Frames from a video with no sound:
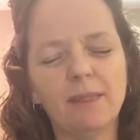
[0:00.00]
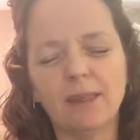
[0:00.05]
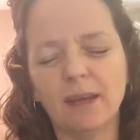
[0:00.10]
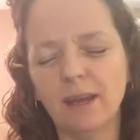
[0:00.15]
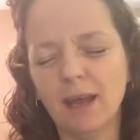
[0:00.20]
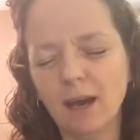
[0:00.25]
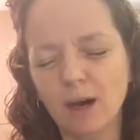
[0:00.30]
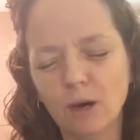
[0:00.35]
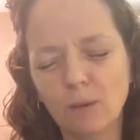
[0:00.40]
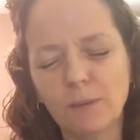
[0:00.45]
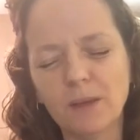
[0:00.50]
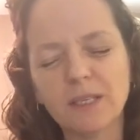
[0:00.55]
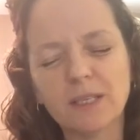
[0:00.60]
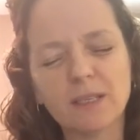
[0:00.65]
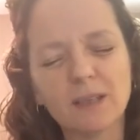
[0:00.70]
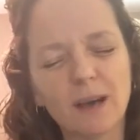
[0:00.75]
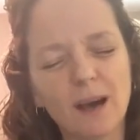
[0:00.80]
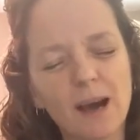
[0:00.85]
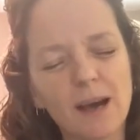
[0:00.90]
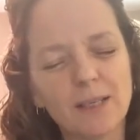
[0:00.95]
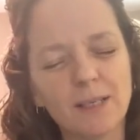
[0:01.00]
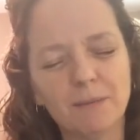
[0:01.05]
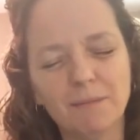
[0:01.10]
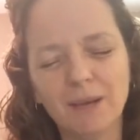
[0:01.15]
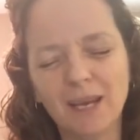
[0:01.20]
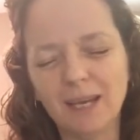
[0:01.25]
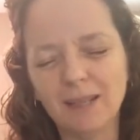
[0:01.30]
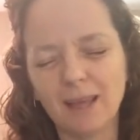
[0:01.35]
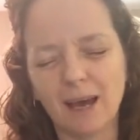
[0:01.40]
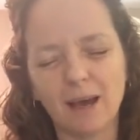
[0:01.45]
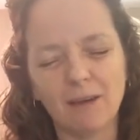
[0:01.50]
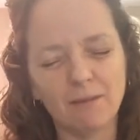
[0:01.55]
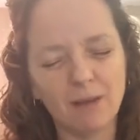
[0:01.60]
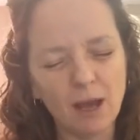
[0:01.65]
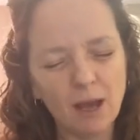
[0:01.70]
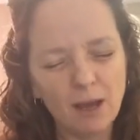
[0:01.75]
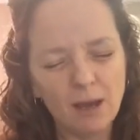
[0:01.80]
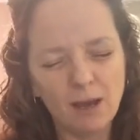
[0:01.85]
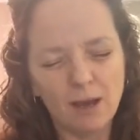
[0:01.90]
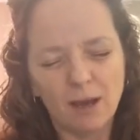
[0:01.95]
then help us, God, to make that
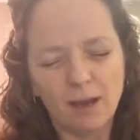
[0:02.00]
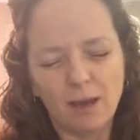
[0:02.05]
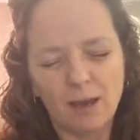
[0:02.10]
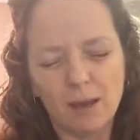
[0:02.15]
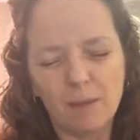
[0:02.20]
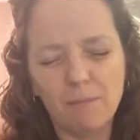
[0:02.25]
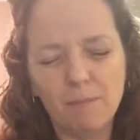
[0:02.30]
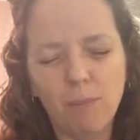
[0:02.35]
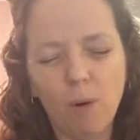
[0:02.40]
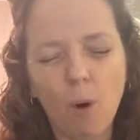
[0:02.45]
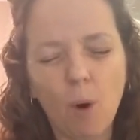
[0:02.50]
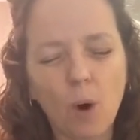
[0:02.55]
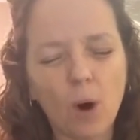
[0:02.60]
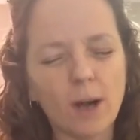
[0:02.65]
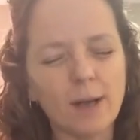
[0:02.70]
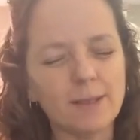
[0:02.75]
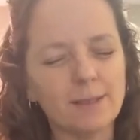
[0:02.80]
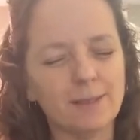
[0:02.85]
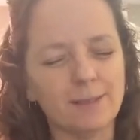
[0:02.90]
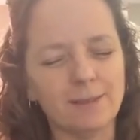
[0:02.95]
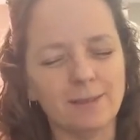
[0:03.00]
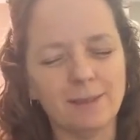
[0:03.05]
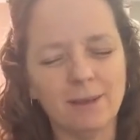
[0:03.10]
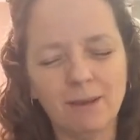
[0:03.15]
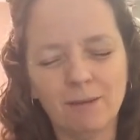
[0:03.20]
important,